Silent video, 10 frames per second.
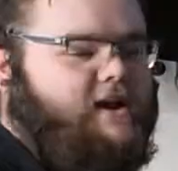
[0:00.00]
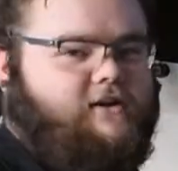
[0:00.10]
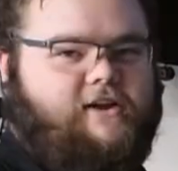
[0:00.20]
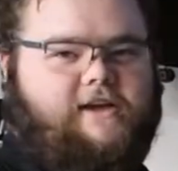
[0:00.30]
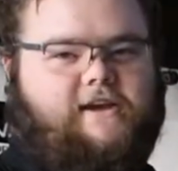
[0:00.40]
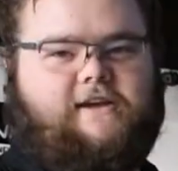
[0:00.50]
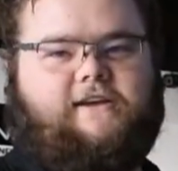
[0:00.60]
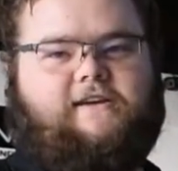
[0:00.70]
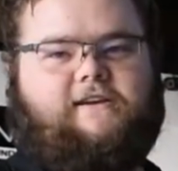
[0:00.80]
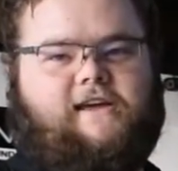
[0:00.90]
had a lot of kick,
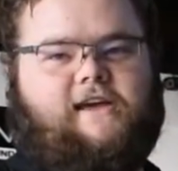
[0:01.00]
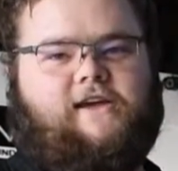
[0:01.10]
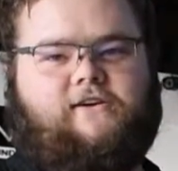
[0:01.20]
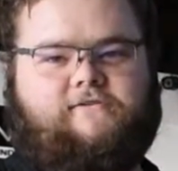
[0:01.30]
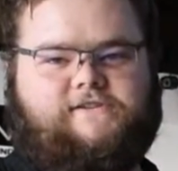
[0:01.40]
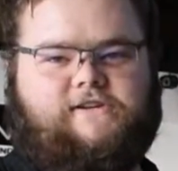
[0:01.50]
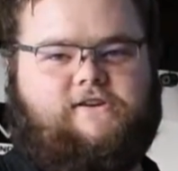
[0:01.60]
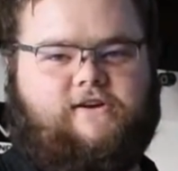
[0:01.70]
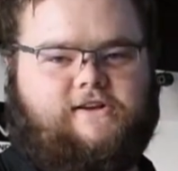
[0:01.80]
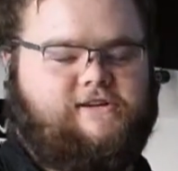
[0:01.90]
and obviously
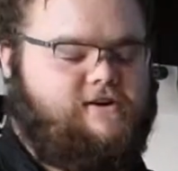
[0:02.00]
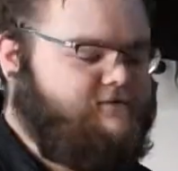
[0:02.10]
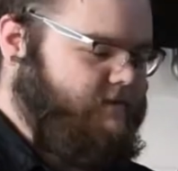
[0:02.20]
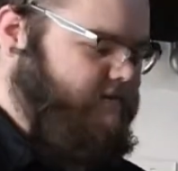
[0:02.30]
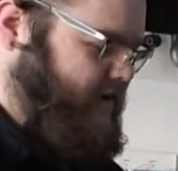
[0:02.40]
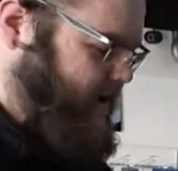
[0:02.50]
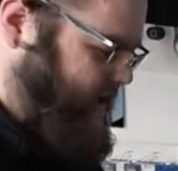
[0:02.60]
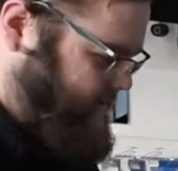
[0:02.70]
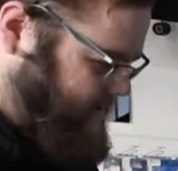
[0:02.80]
you can tell from the very get